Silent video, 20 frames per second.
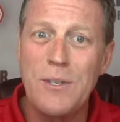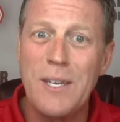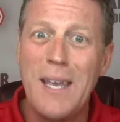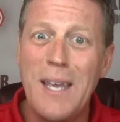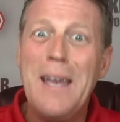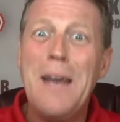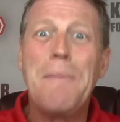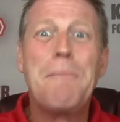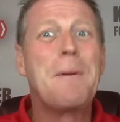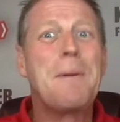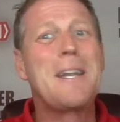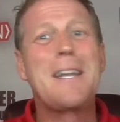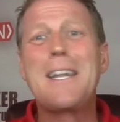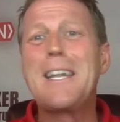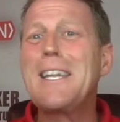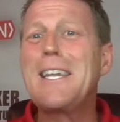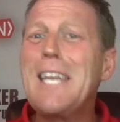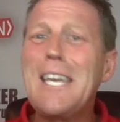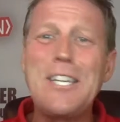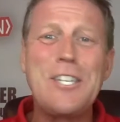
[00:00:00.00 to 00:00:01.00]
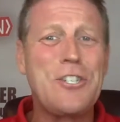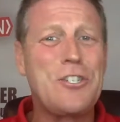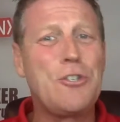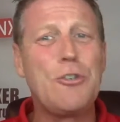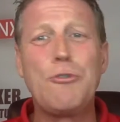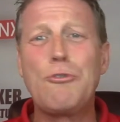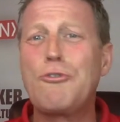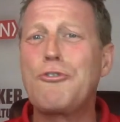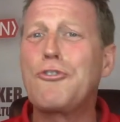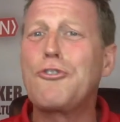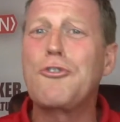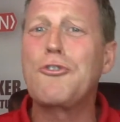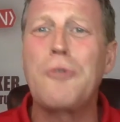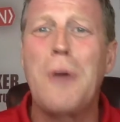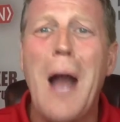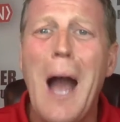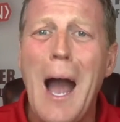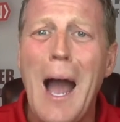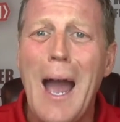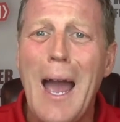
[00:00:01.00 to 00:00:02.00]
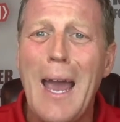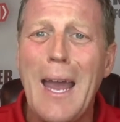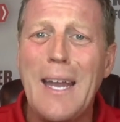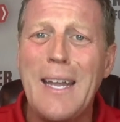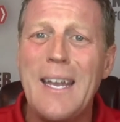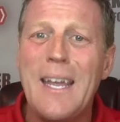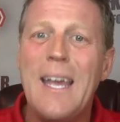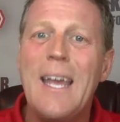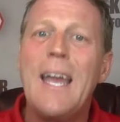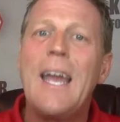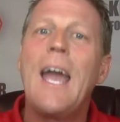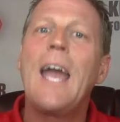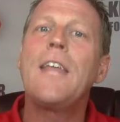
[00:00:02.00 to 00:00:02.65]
You say, But at least you tried.